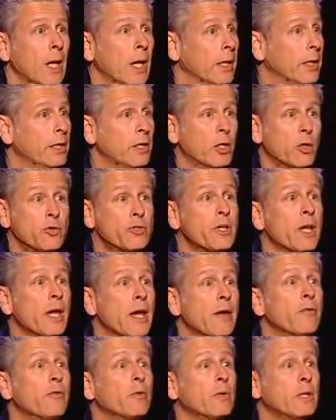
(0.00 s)
And He knows
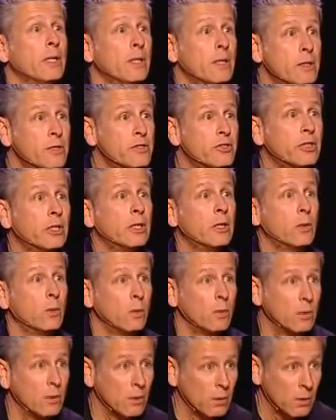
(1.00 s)
every
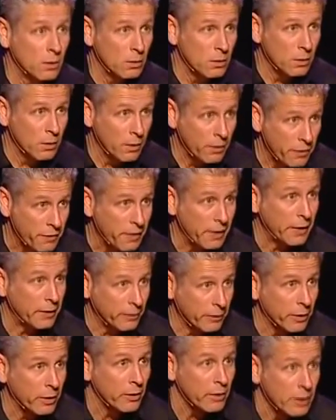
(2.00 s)
single
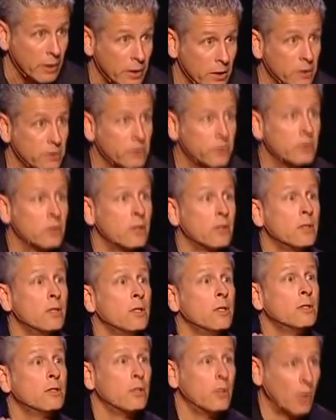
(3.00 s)
thing there is
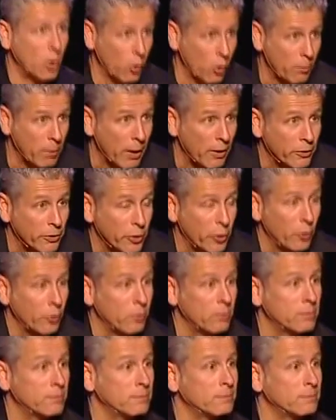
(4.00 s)
to know about you.